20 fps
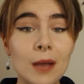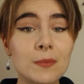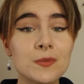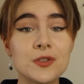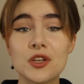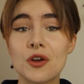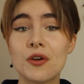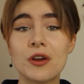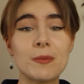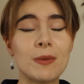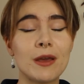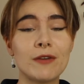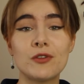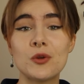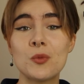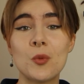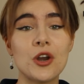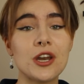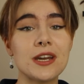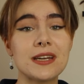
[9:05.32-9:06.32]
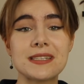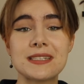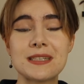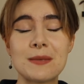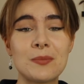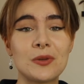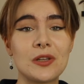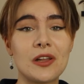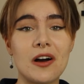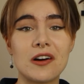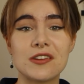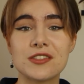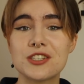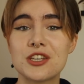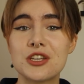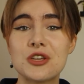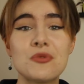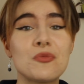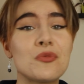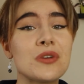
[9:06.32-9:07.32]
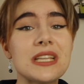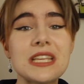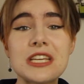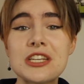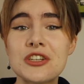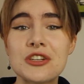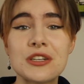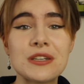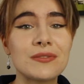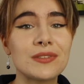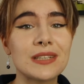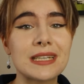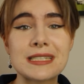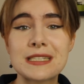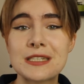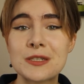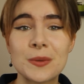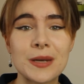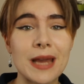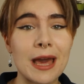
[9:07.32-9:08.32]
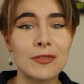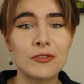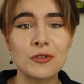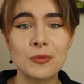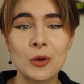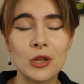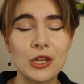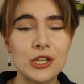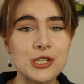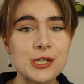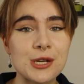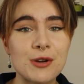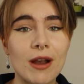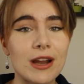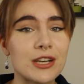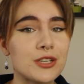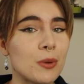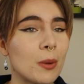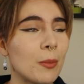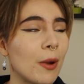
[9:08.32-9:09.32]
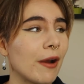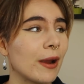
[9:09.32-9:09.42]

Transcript: I'm sorry, but if you wanted a simple answer, you really shouldn't have listened to an anthropology graduate